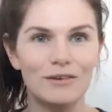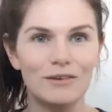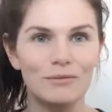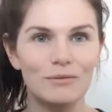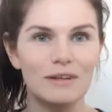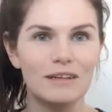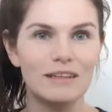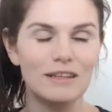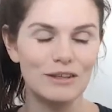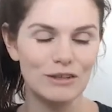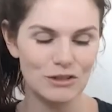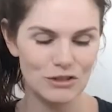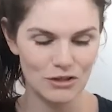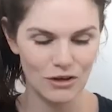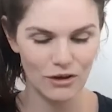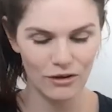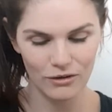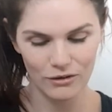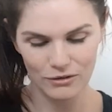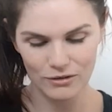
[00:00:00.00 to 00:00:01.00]
wiggling your
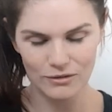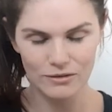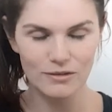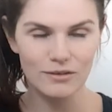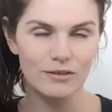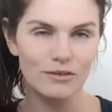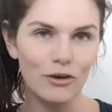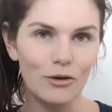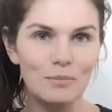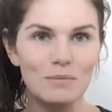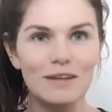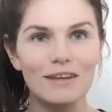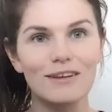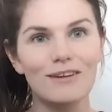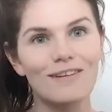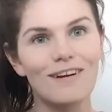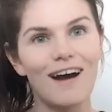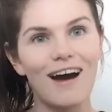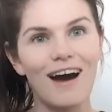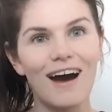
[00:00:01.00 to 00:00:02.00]
toes, opening
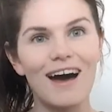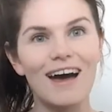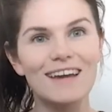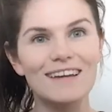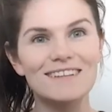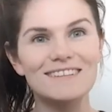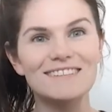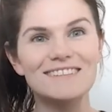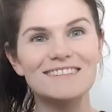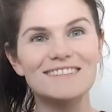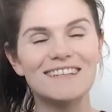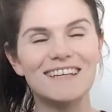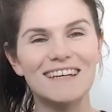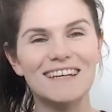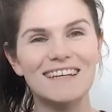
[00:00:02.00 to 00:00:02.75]
your eyes.